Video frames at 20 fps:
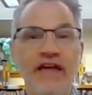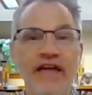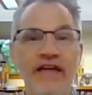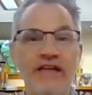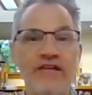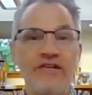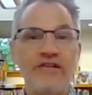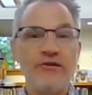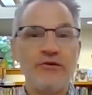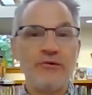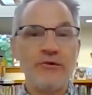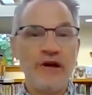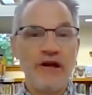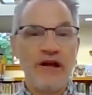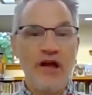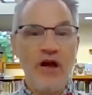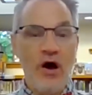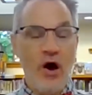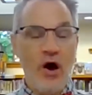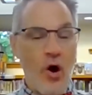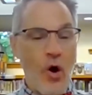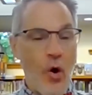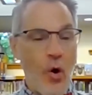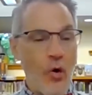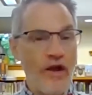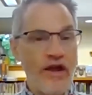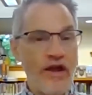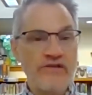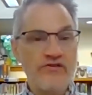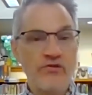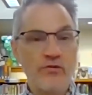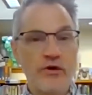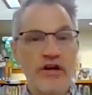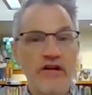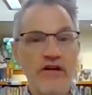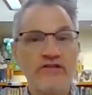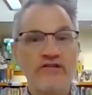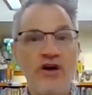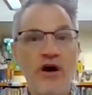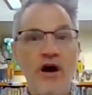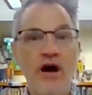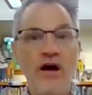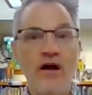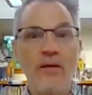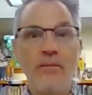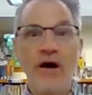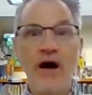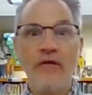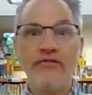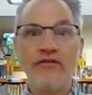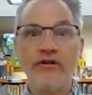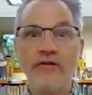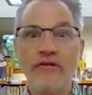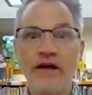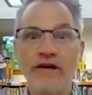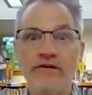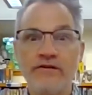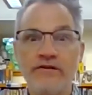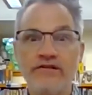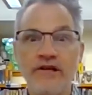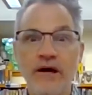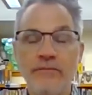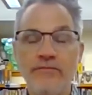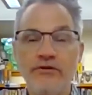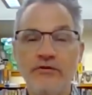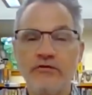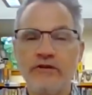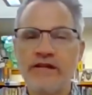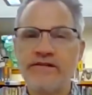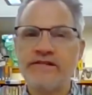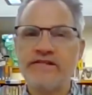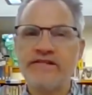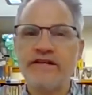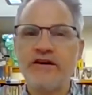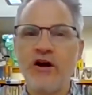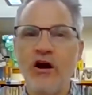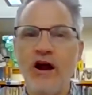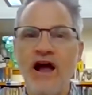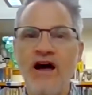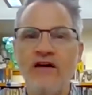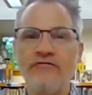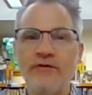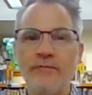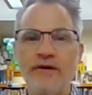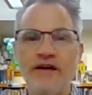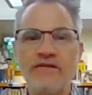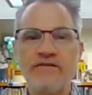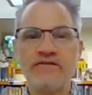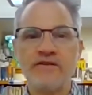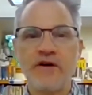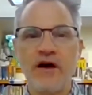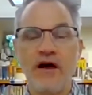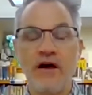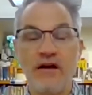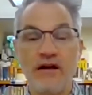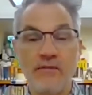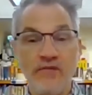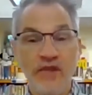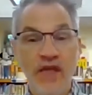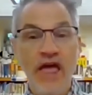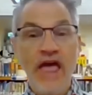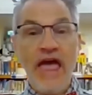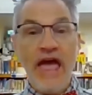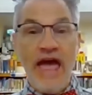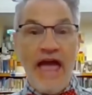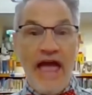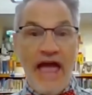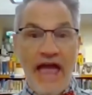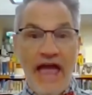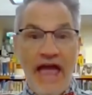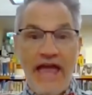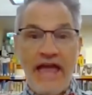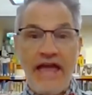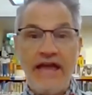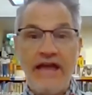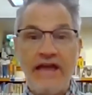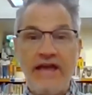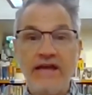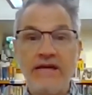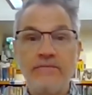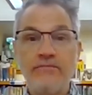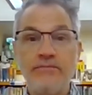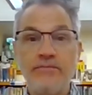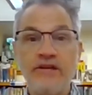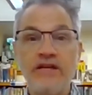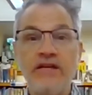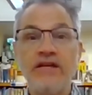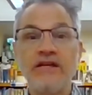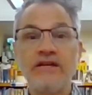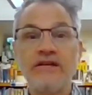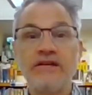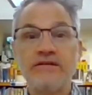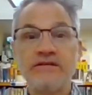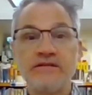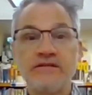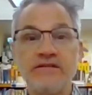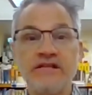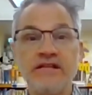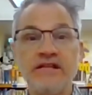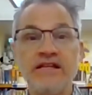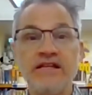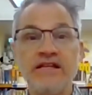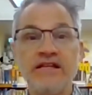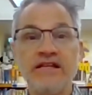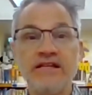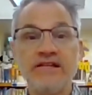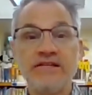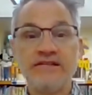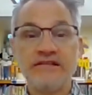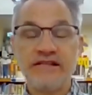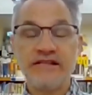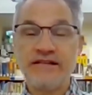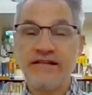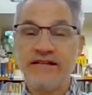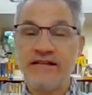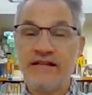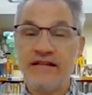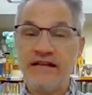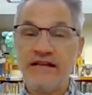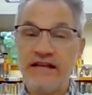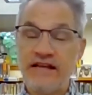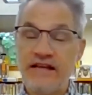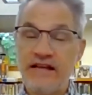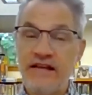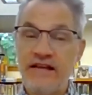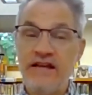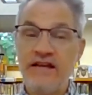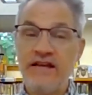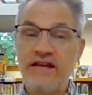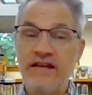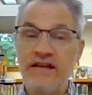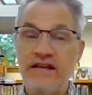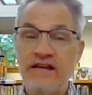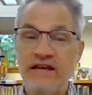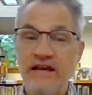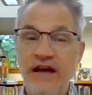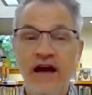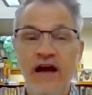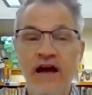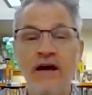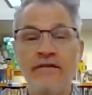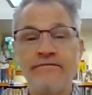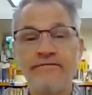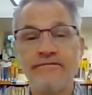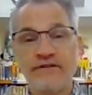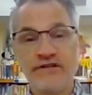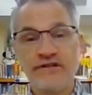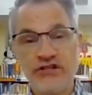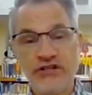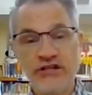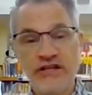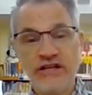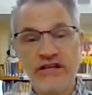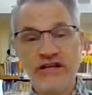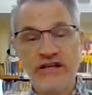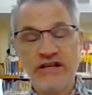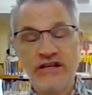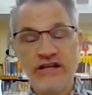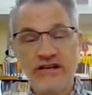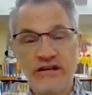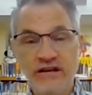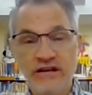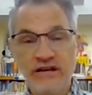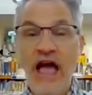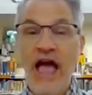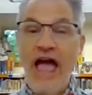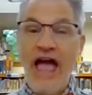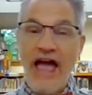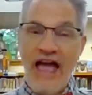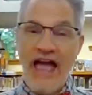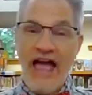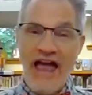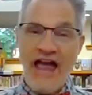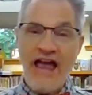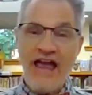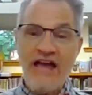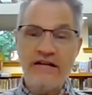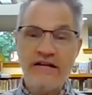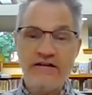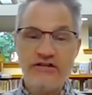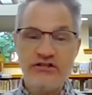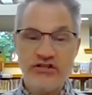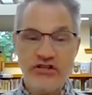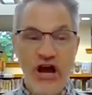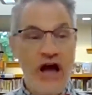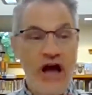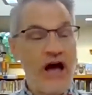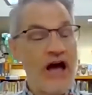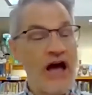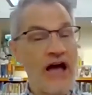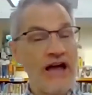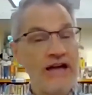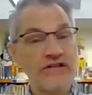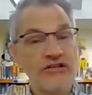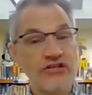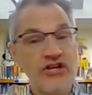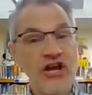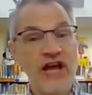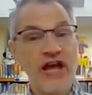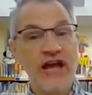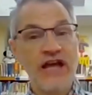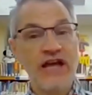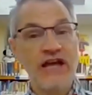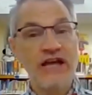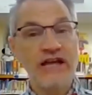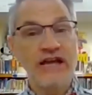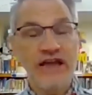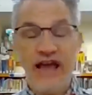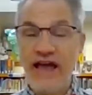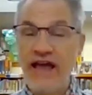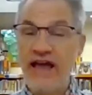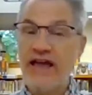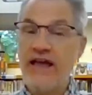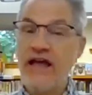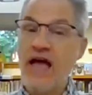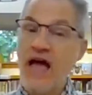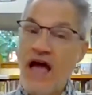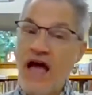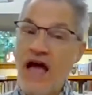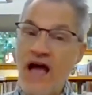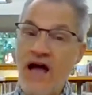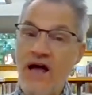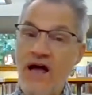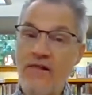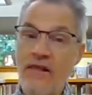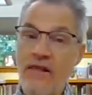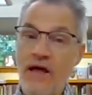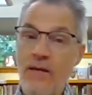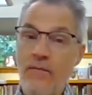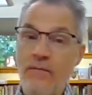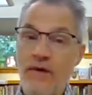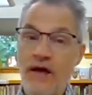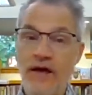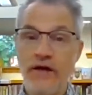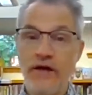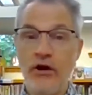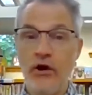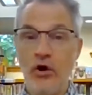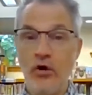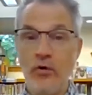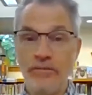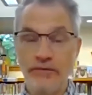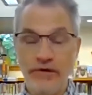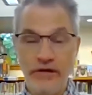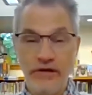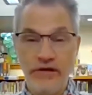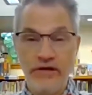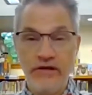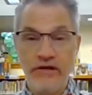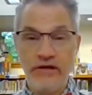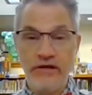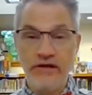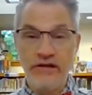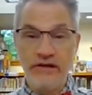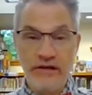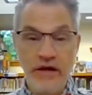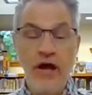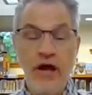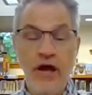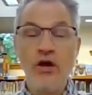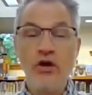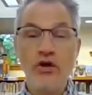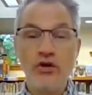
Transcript: Thank you. Okay, so we're going to talk about the letter W. Let's sing our alphabet song. A, B, C, D, E, F, G, H, I, J, K, L, M, N, O, P,